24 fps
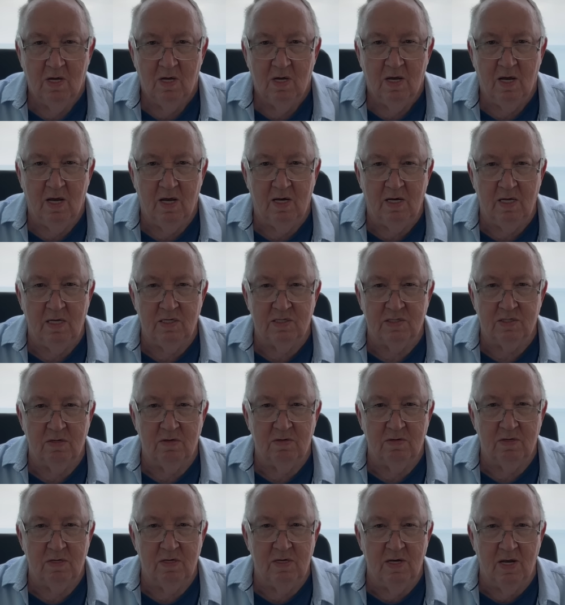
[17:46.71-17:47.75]
and he's
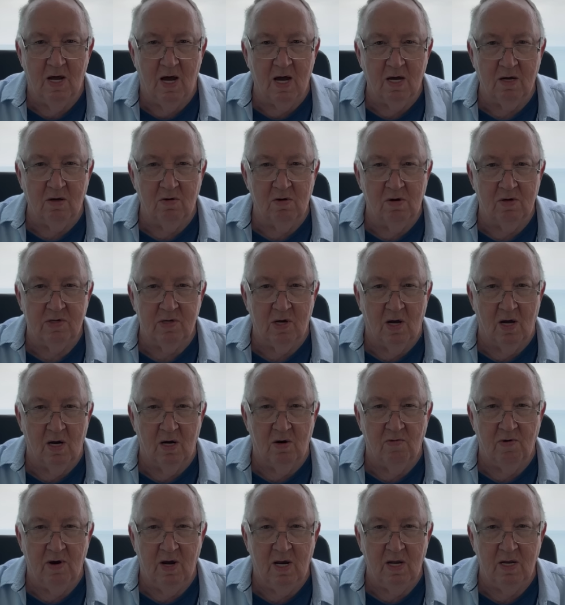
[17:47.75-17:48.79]
not going to
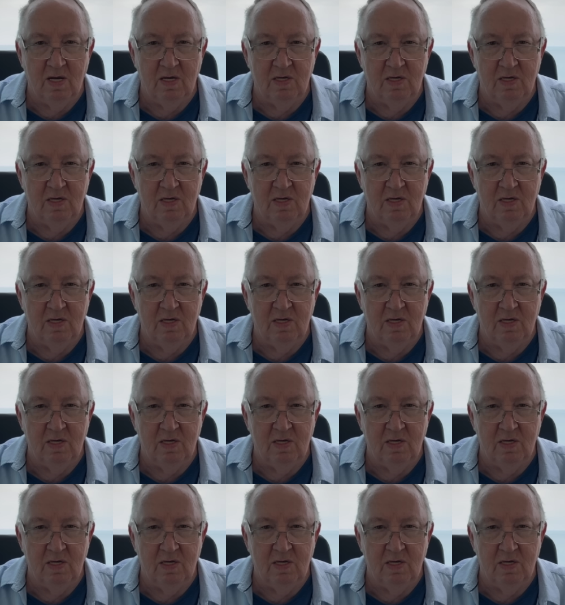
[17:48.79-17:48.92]
tolerate it.